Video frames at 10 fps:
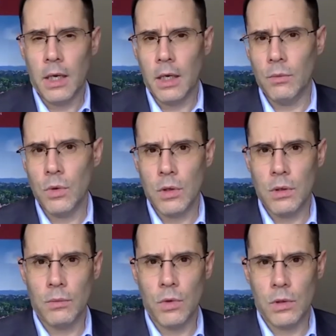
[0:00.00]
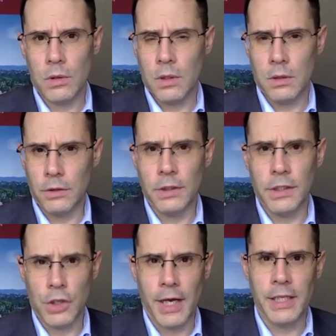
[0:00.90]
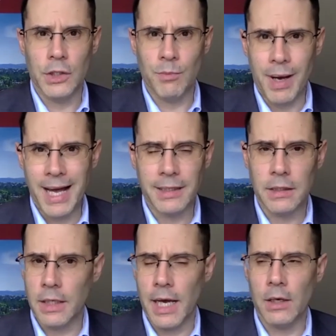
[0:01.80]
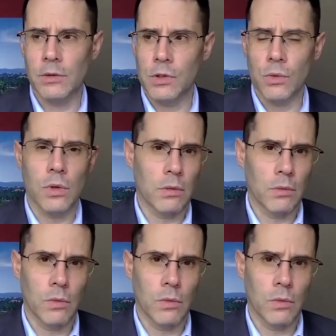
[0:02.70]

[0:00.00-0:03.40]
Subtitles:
were clearly Chinese bot accounts or